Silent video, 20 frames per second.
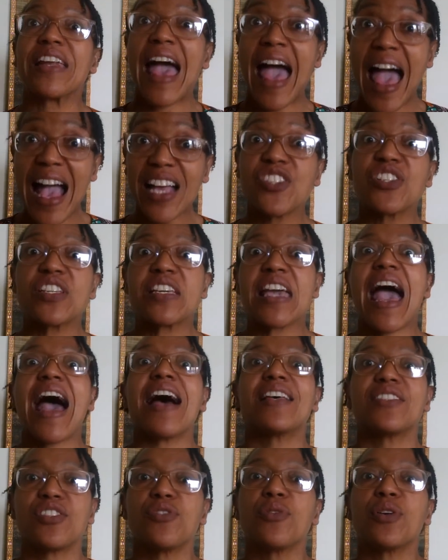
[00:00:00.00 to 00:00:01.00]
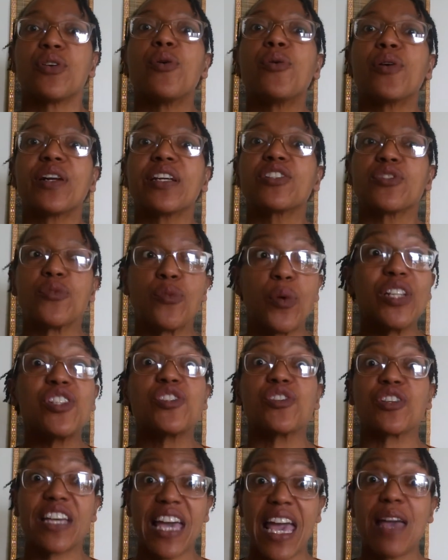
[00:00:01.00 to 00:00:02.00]
that actually casts you according to
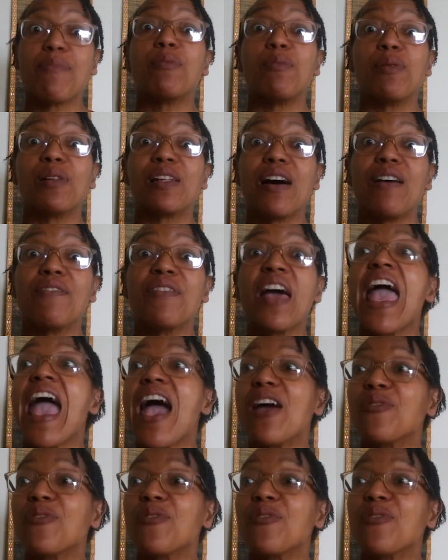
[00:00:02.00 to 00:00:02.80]
what you're capable of